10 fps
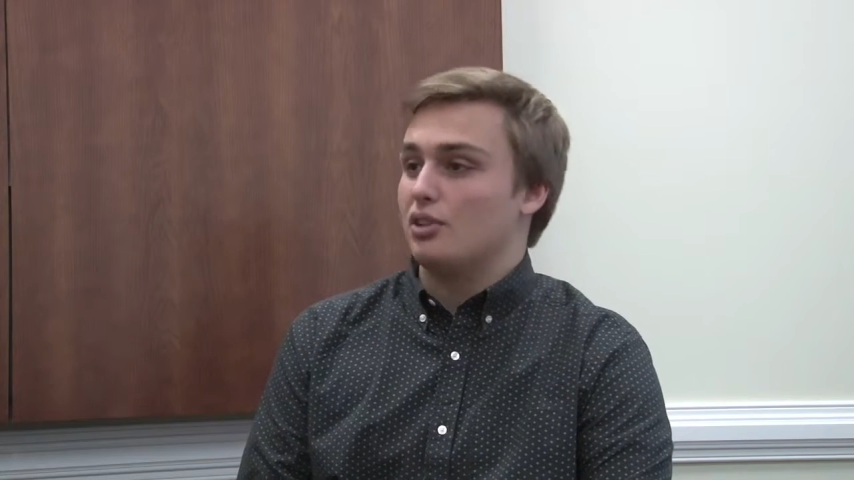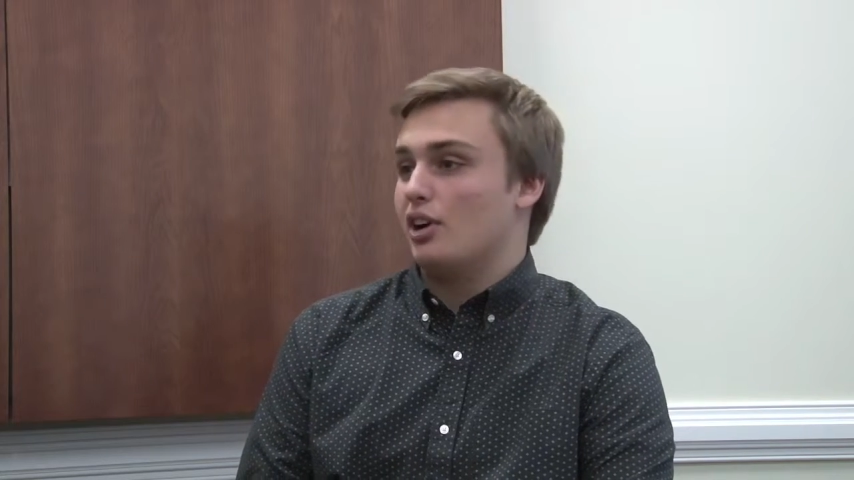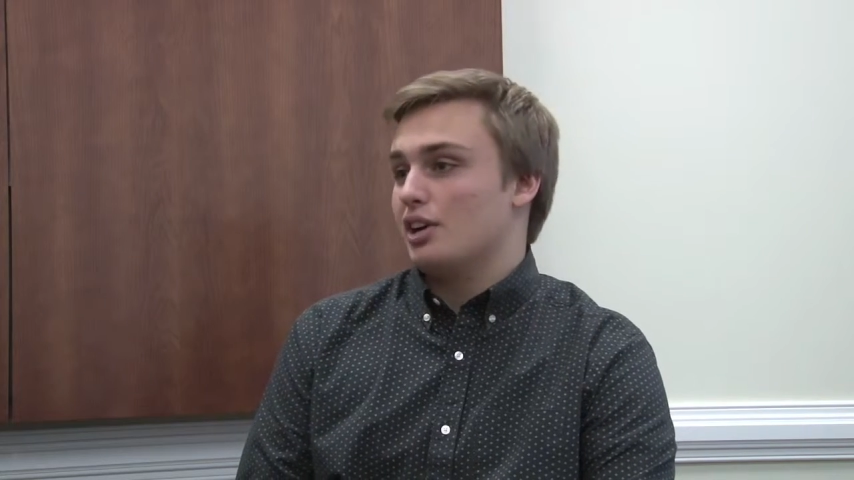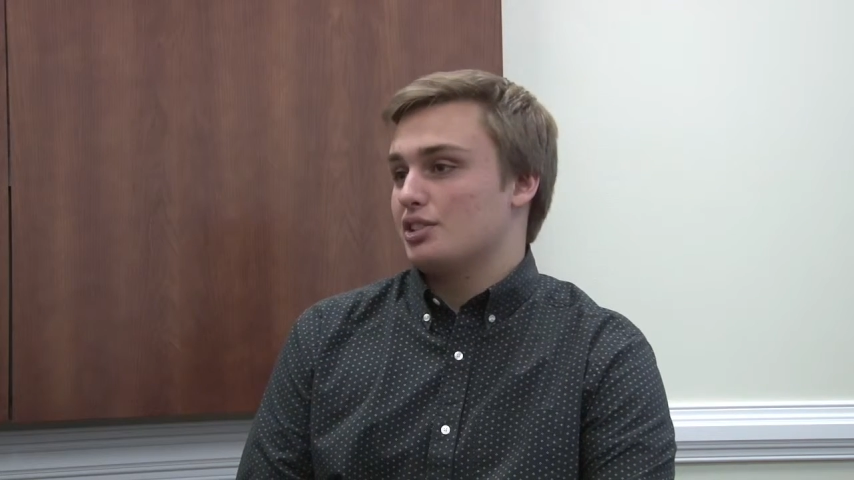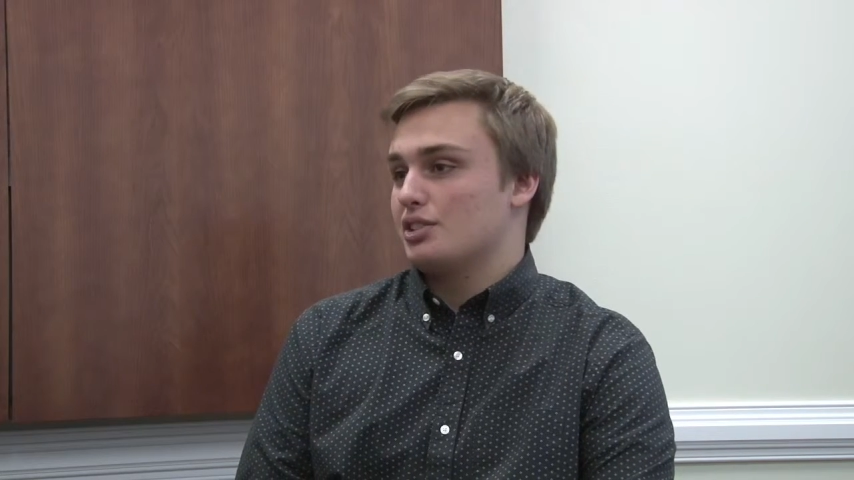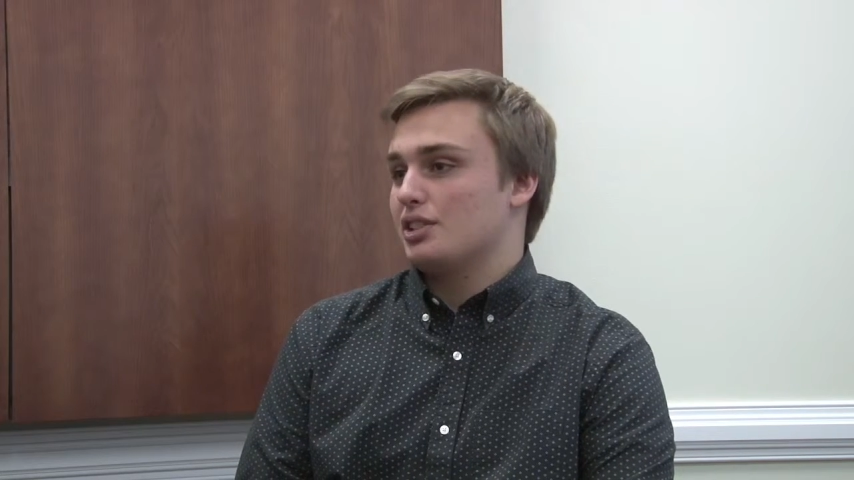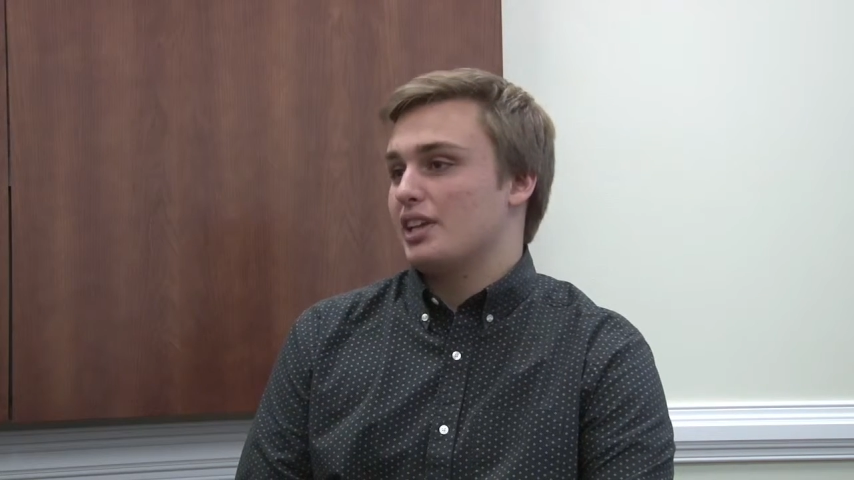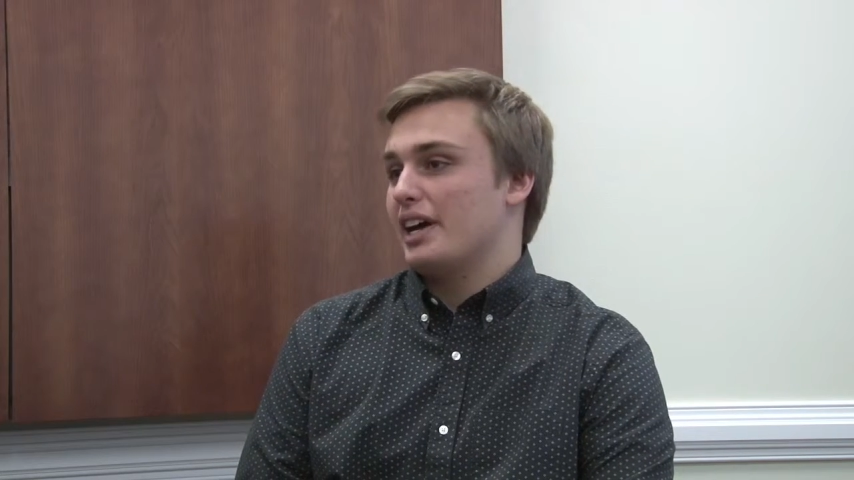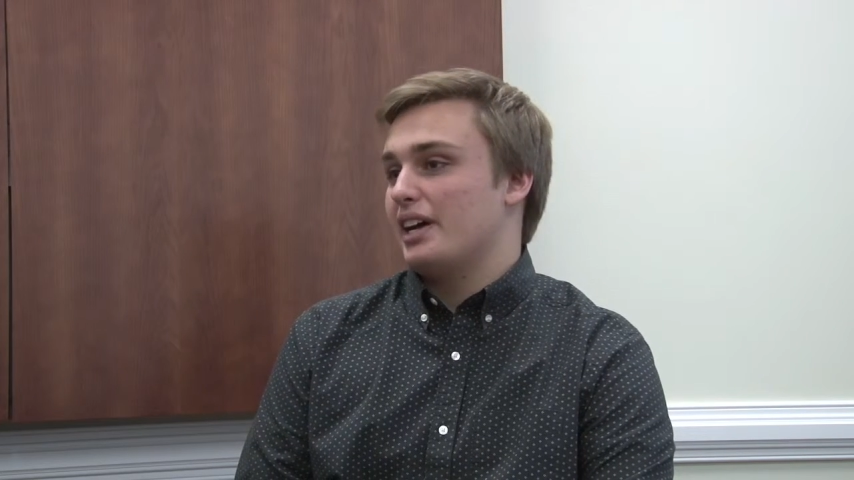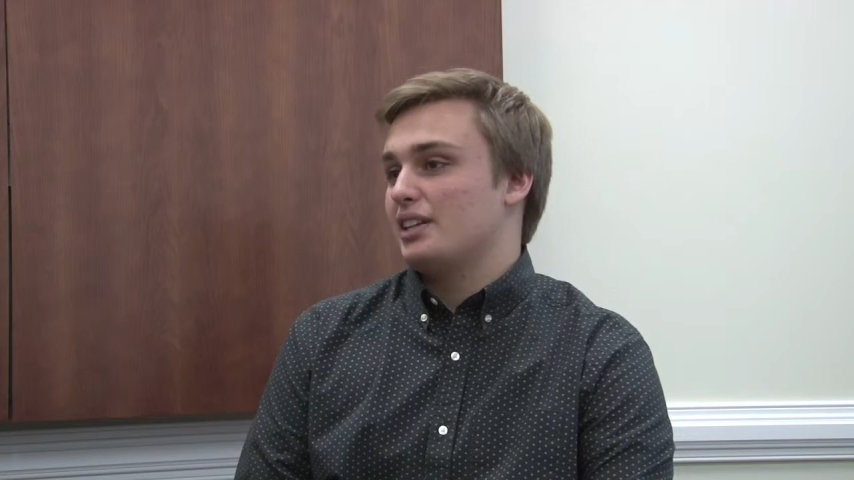lost
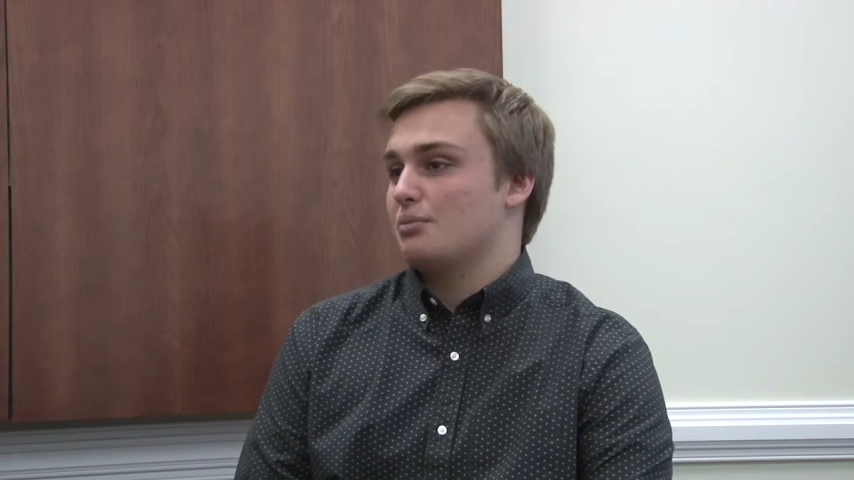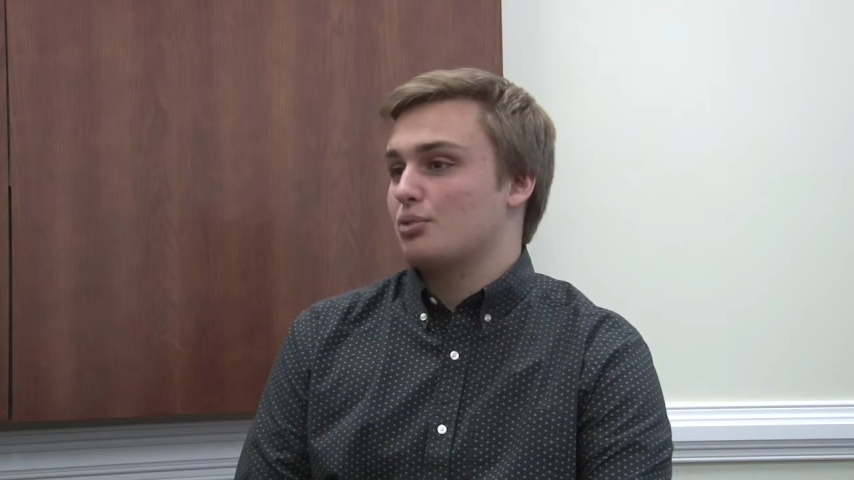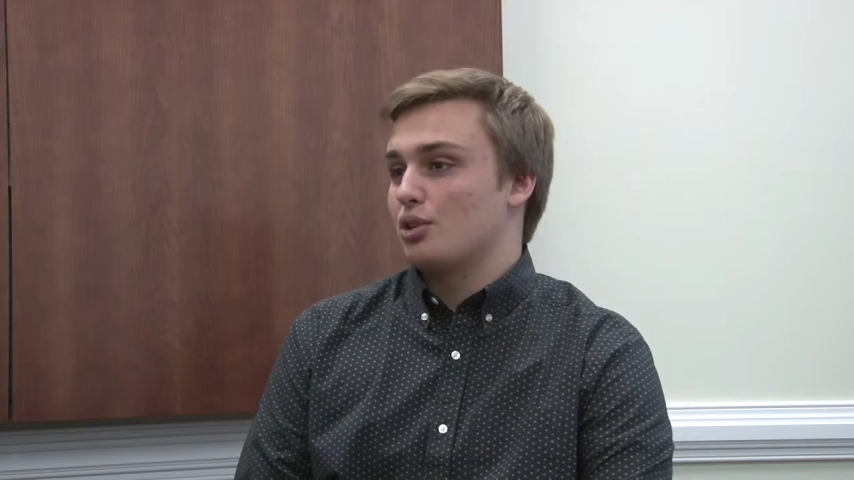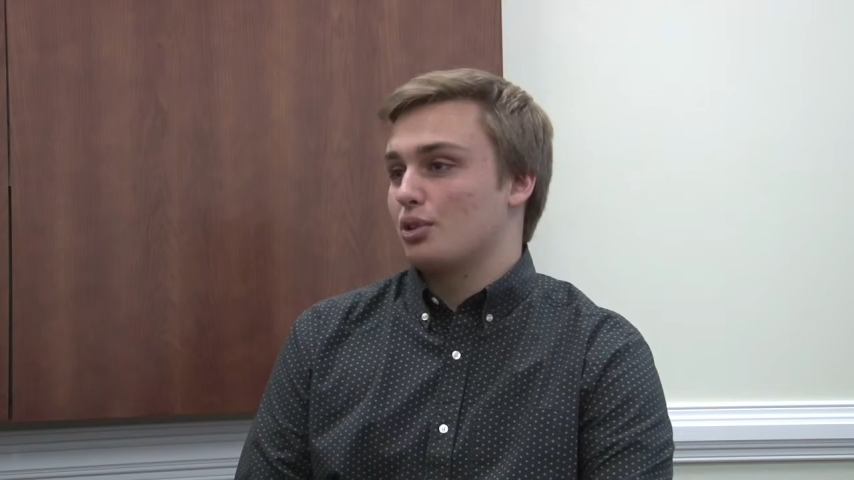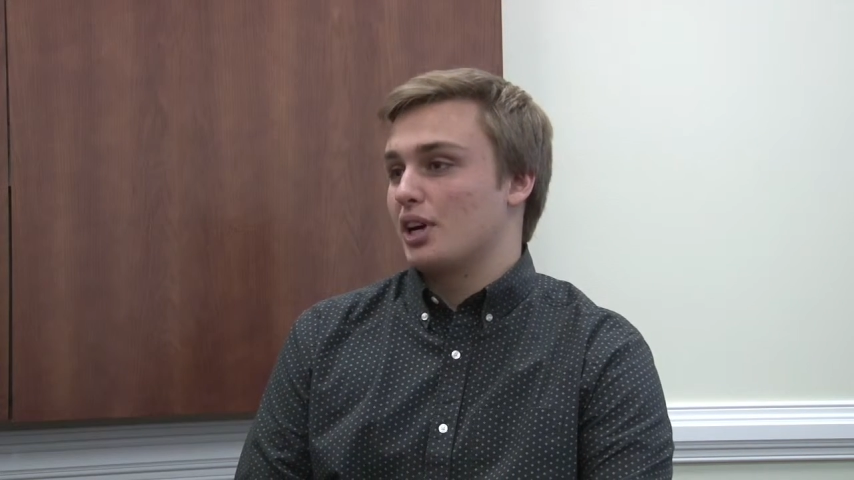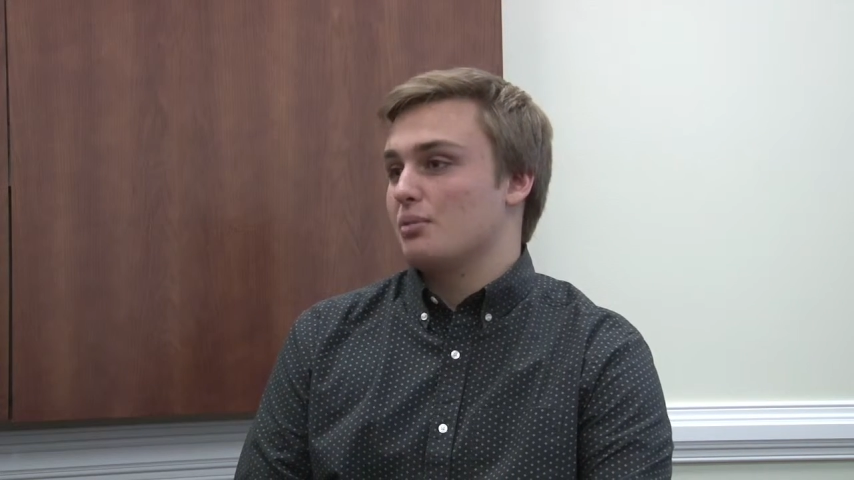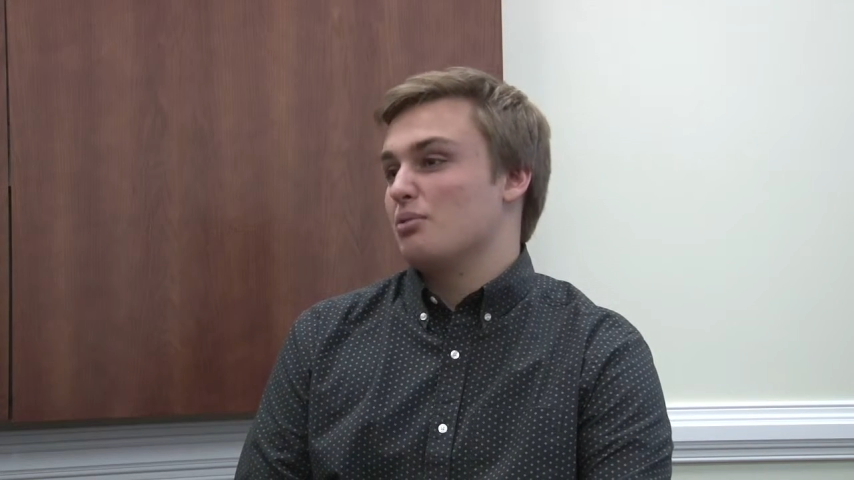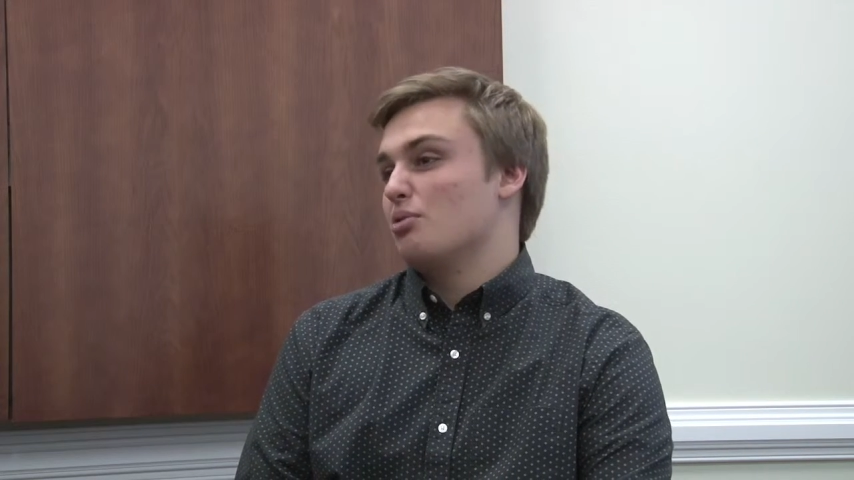that program